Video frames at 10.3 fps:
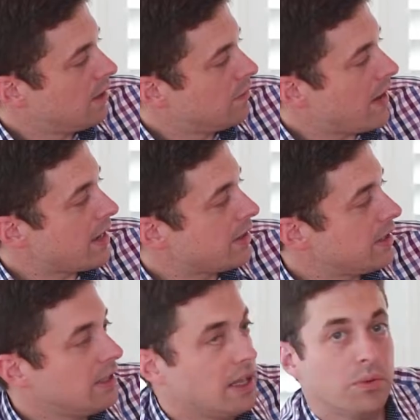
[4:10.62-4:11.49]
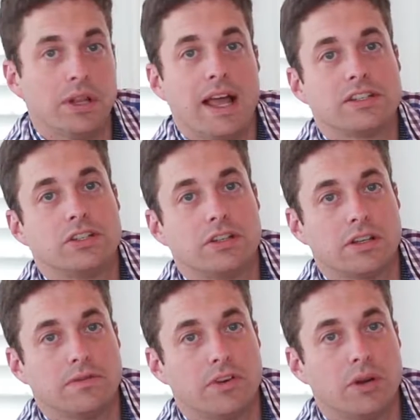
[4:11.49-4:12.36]
Finally, it will ask you to
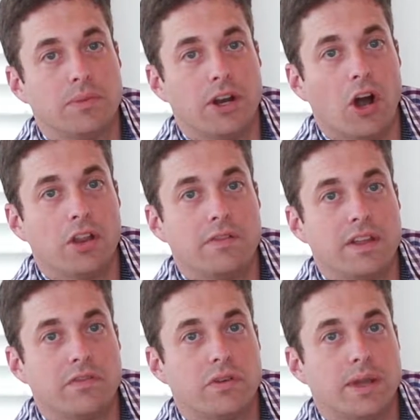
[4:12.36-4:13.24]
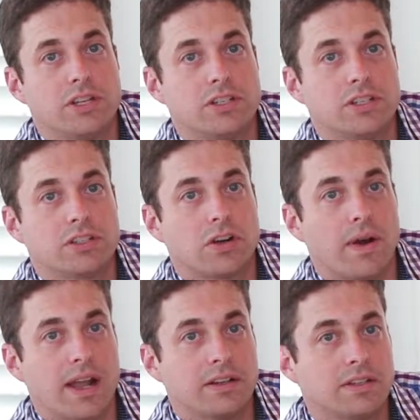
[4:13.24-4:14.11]
confirm that all of the information is
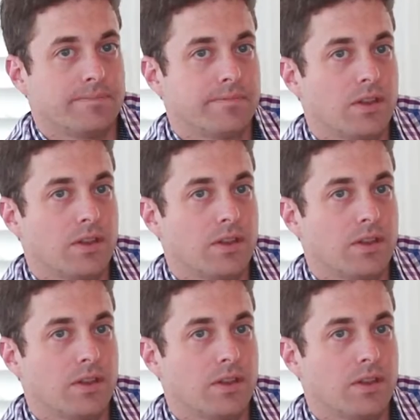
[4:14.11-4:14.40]
correct.